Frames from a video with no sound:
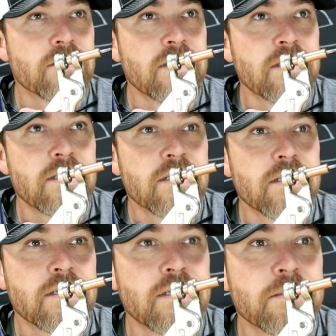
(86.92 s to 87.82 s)

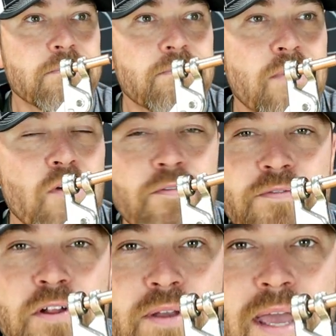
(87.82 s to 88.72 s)
the,
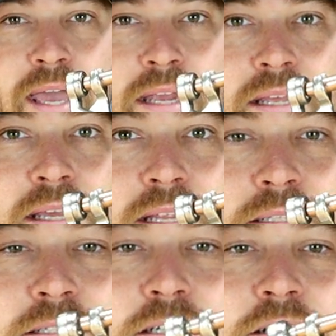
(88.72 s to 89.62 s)
overflow cannon
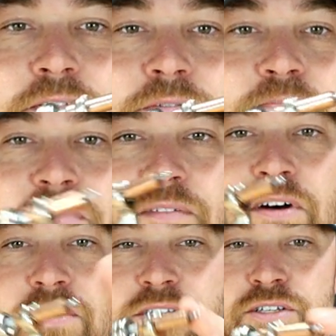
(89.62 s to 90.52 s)
and stuff. I've
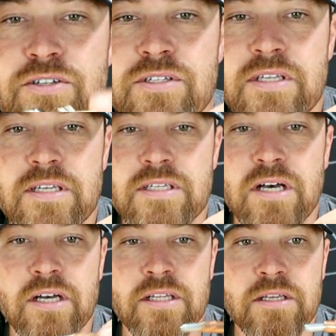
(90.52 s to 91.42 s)
also used these
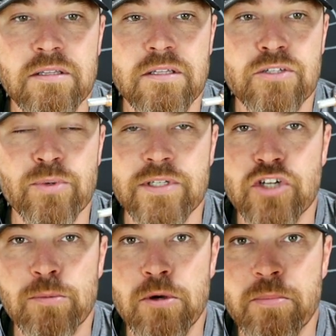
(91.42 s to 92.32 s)
on the twin
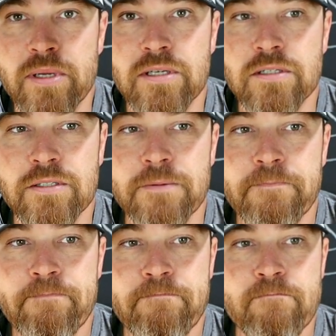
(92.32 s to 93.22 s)
turbo build.
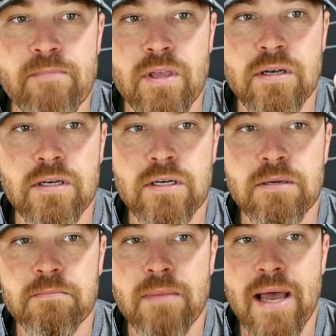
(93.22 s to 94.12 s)

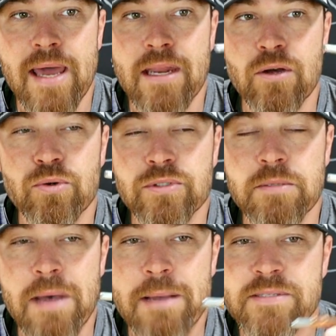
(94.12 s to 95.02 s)
I had it holding
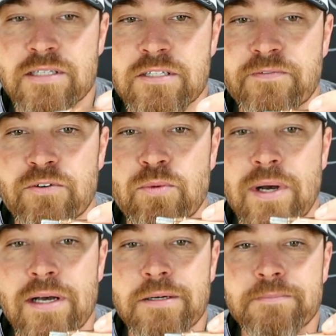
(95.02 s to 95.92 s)
the map sensor for a
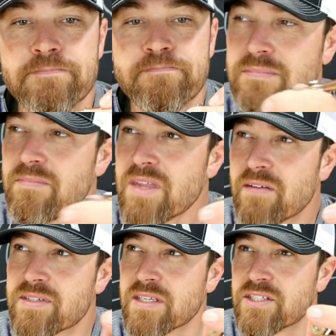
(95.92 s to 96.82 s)
while.
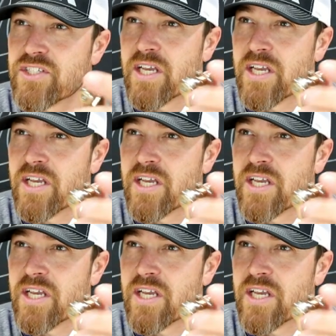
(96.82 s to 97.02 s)
I've since